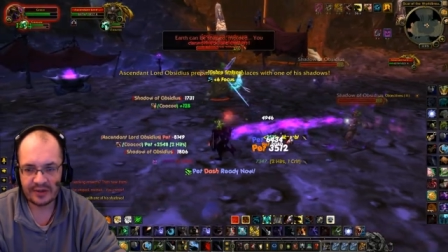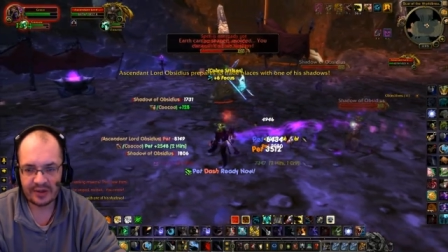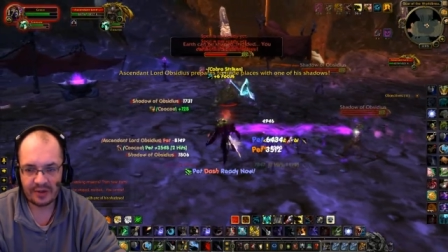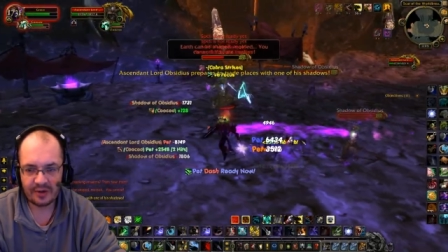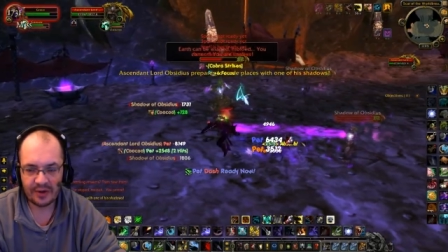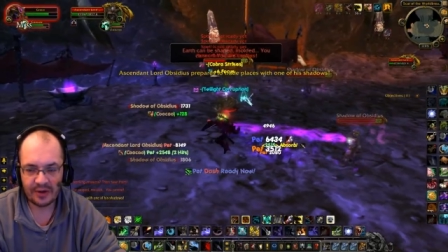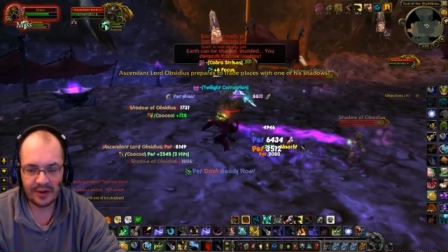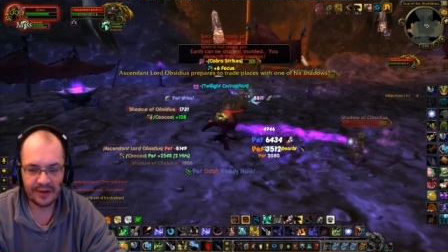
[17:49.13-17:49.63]

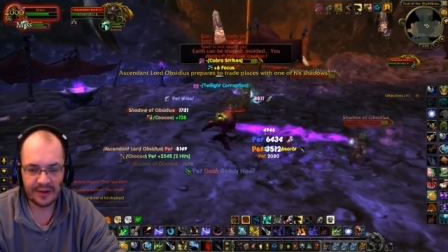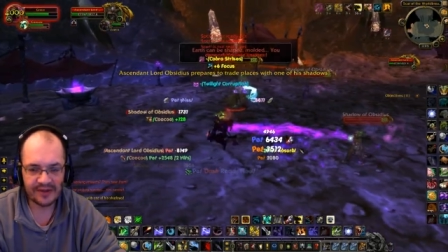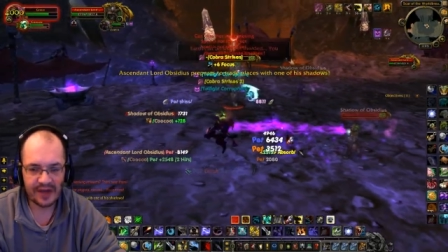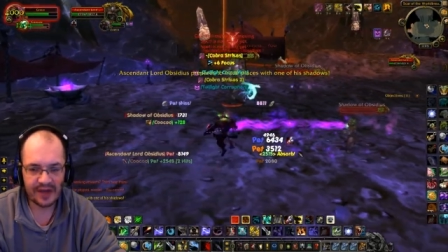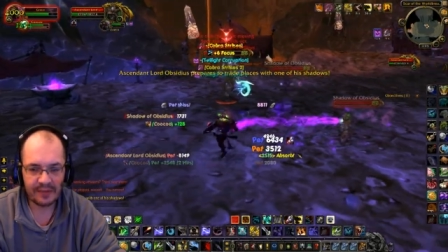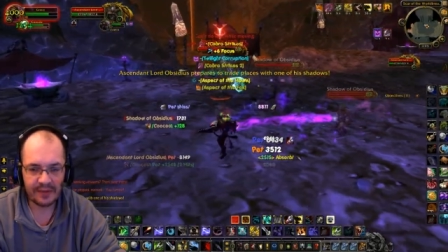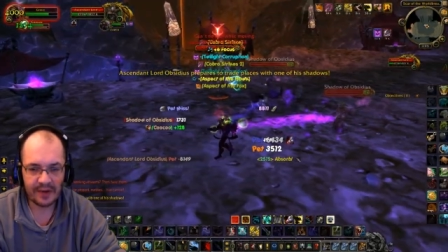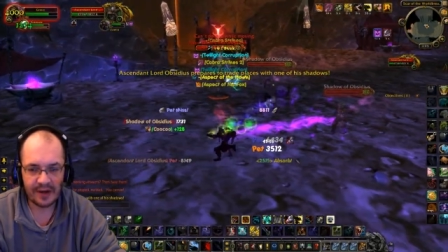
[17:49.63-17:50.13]
He's no longer
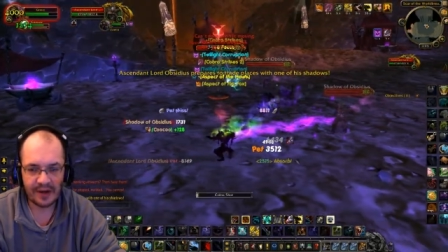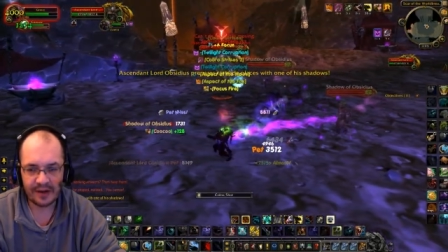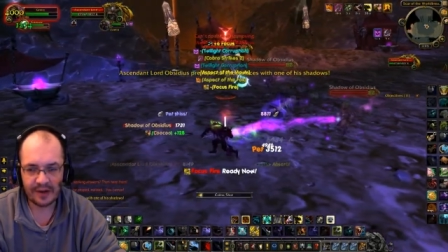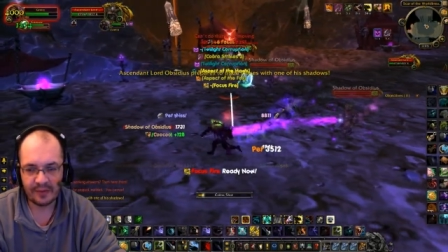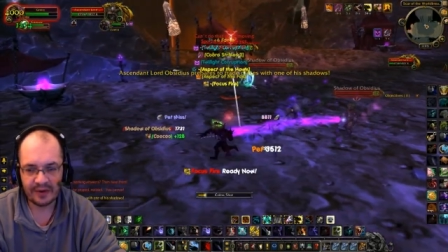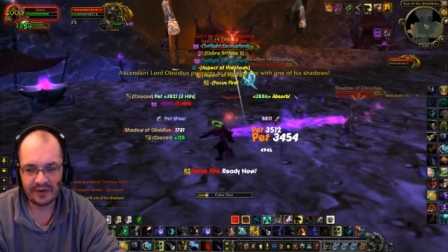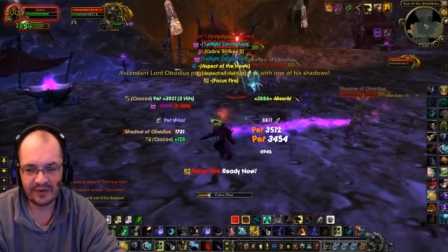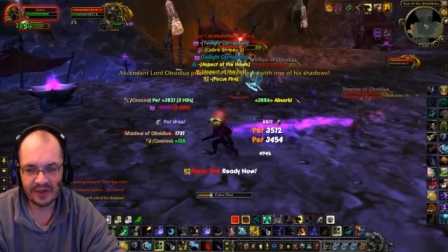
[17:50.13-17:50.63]
the same
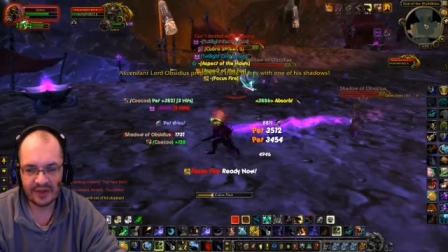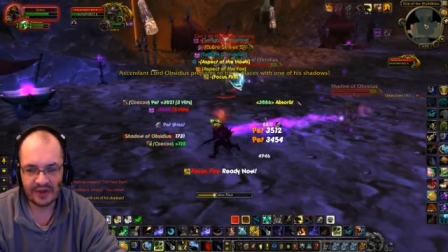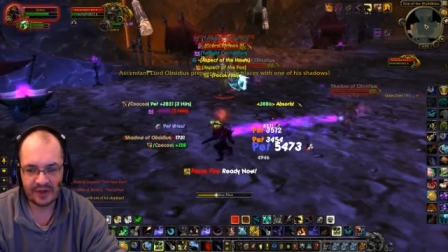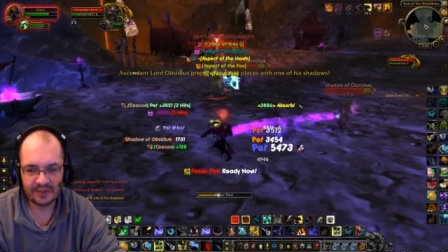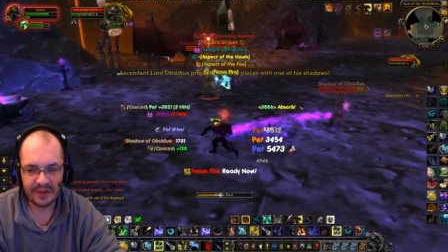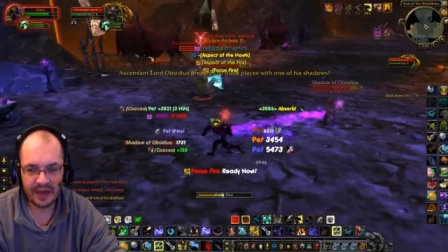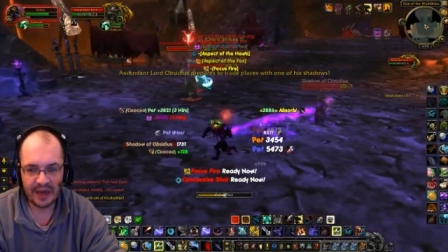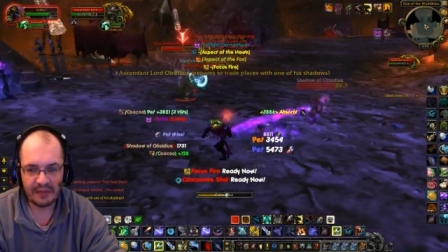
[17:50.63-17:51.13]
guy. One of his
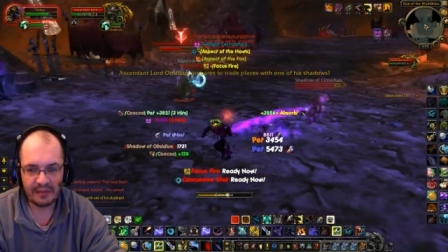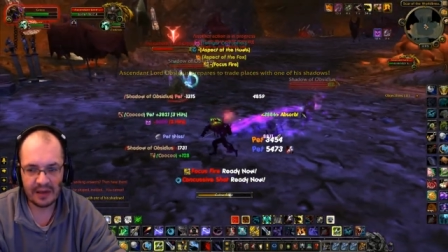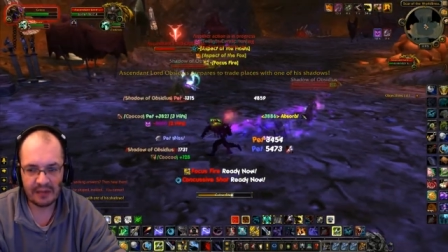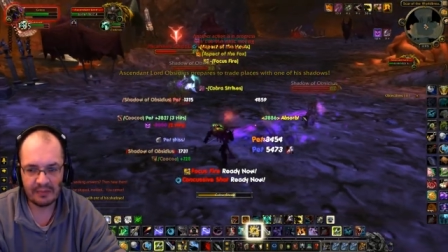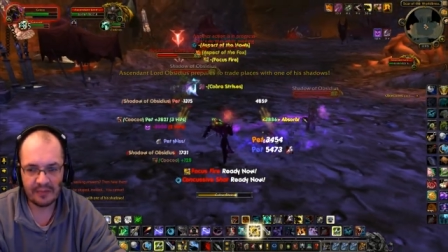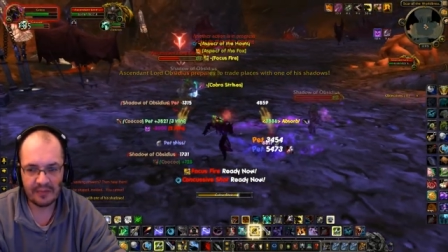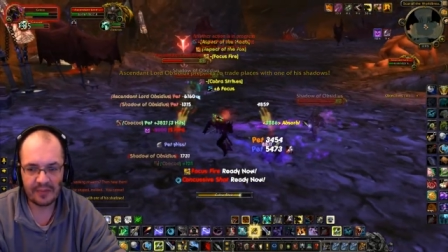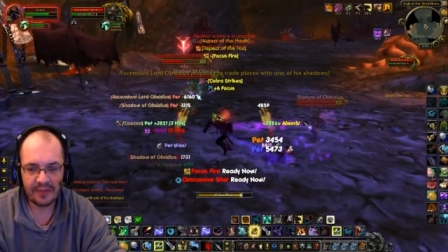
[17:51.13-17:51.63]
shadows
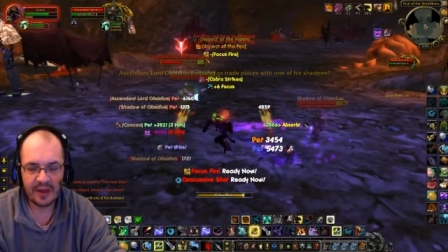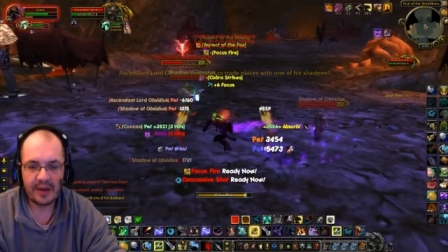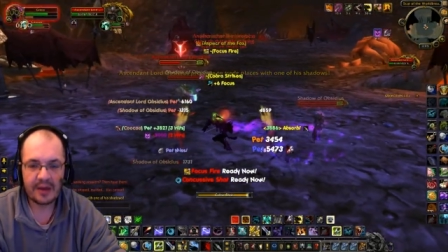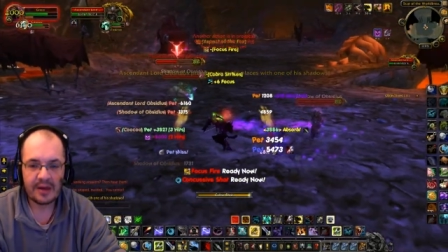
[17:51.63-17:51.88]
became him.